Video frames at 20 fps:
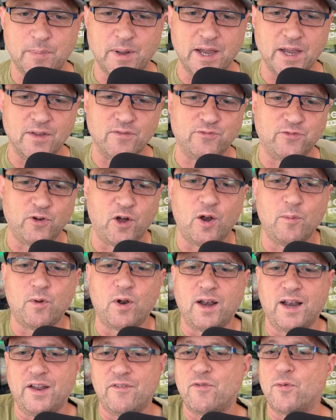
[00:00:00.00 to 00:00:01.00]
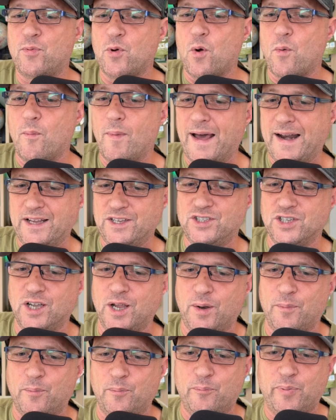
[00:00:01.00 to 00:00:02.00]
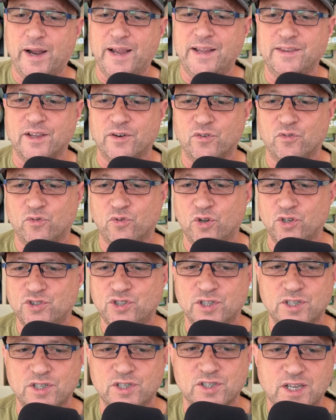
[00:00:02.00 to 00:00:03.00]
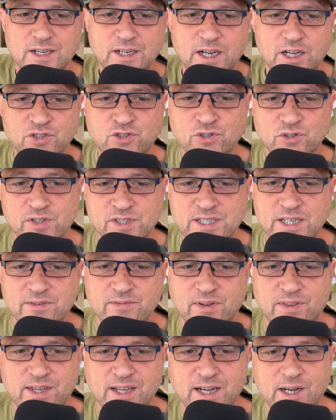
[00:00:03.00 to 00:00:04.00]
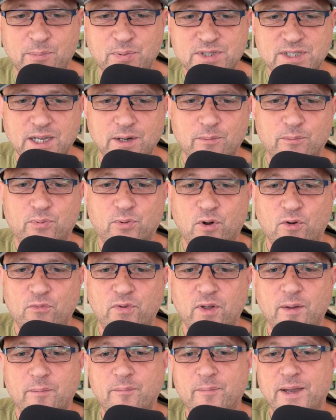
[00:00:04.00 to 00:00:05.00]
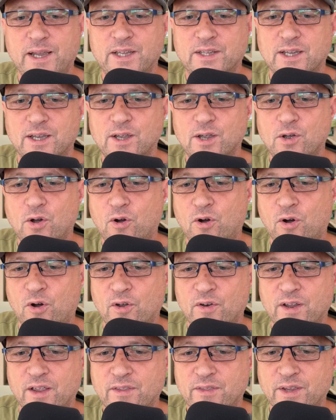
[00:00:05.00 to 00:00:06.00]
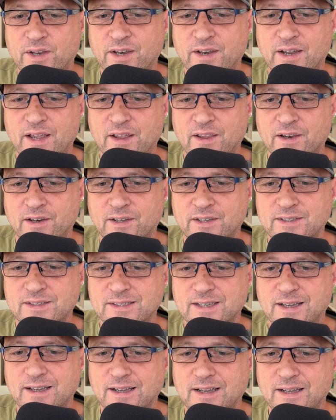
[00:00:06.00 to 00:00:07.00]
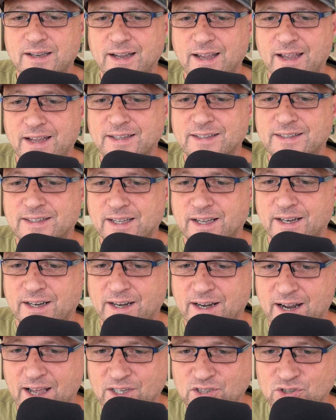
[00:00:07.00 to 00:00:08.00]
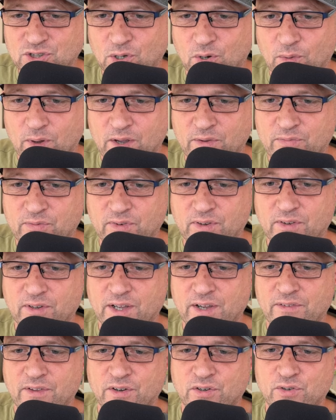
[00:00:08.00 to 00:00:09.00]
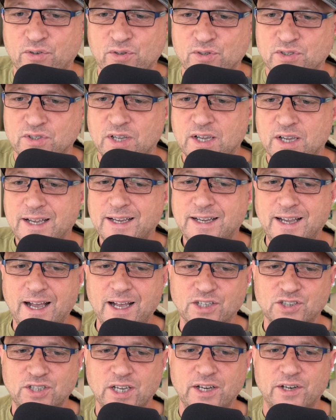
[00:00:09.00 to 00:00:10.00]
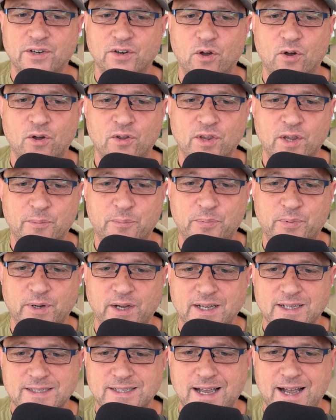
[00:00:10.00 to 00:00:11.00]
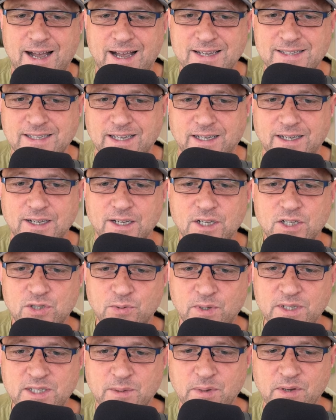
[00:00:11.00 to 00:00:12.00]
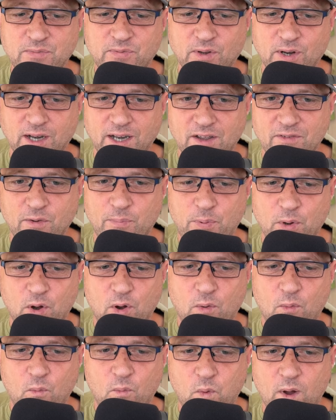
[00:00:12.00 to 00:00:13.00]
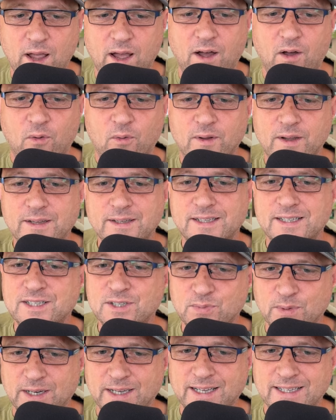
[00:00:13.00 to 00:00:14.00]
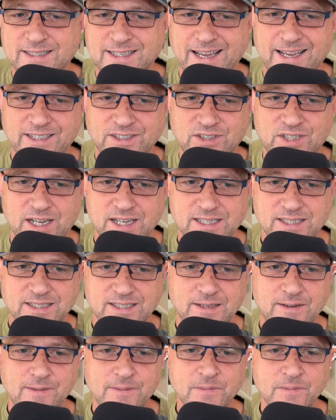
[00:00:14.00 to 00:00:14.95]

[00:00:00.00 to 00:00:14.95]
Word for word: by former Liverpool manager Brendan Rodgers, due to receive a 30% profit made on the Netherlands international if Leverkusen cash in on their prize asset. So what does it mean for Liverpool? Well, this is where it gets interesting.